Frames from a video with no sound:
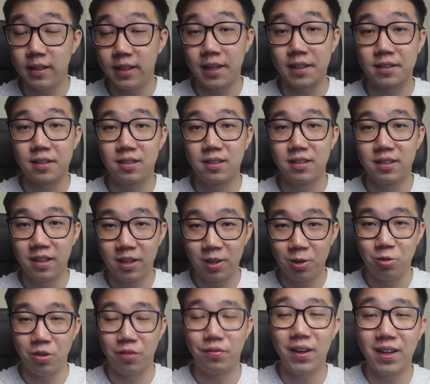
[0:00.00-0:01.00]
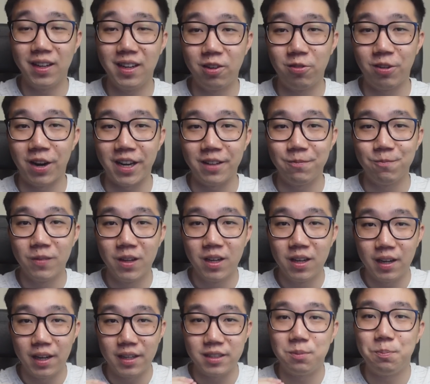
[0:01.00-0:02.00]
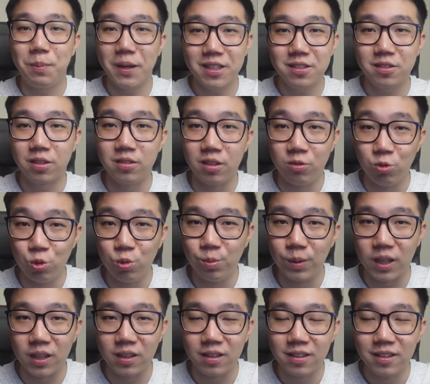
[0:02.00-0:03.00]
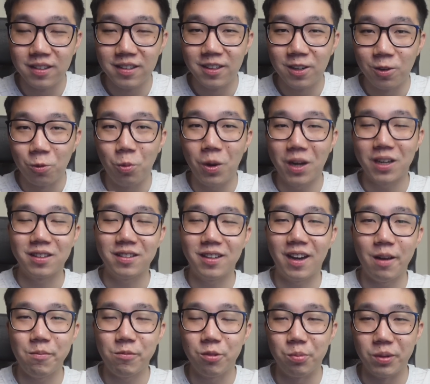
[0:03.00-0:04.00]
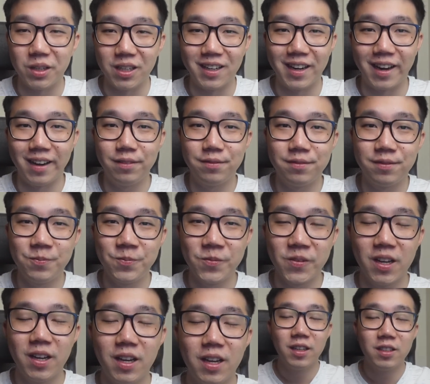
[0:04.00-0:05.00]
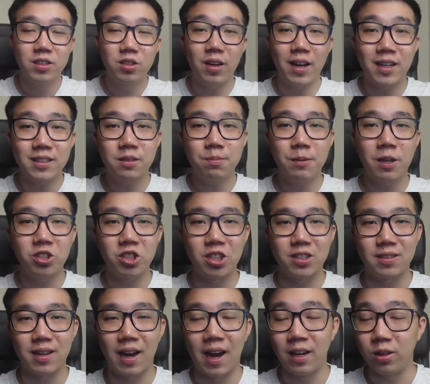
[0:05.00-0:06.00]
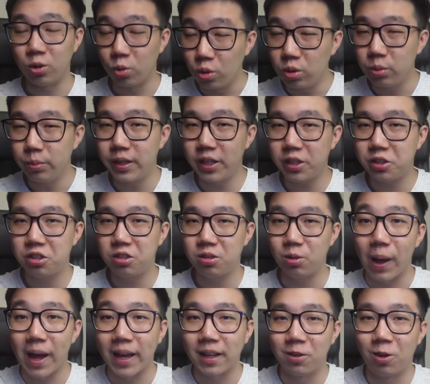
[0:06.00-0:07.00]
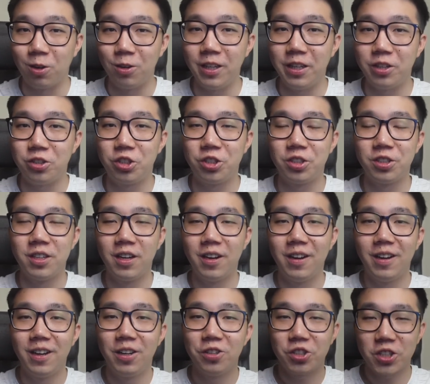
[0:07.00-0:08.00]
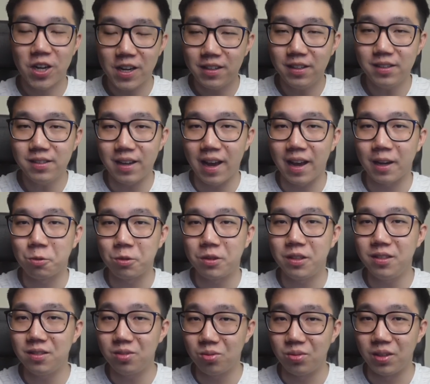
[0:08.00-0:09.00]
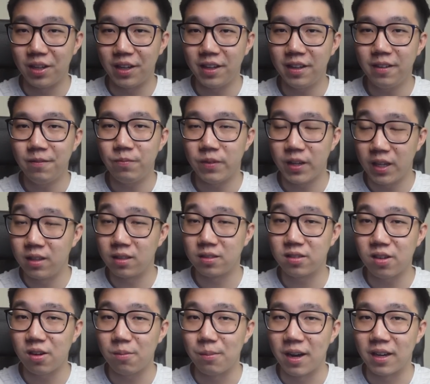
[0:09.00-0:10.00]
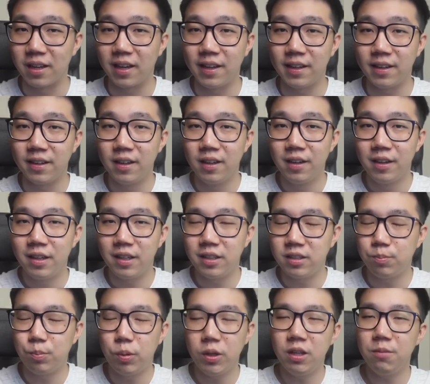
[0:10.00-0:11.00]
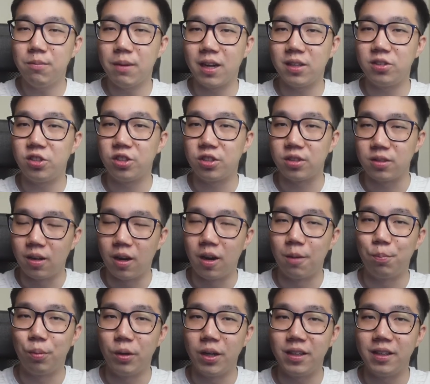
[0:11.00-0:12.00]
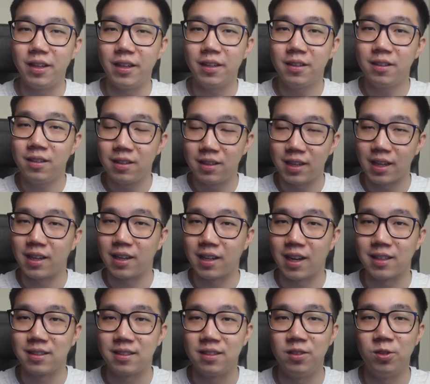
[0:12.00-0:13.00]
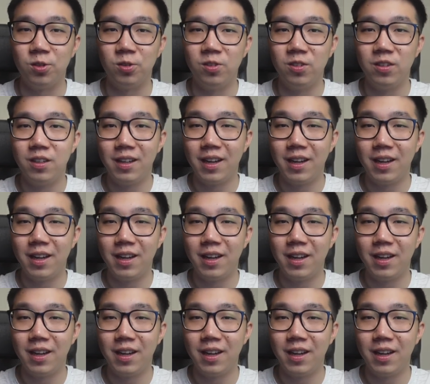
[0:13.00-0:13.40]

Yes, you have heard it right. It's based on a rumor. What a time to be alive. So as much as I don't wish to acknowledge, Chinese equities today in the stock market is pretty much operating like a casino,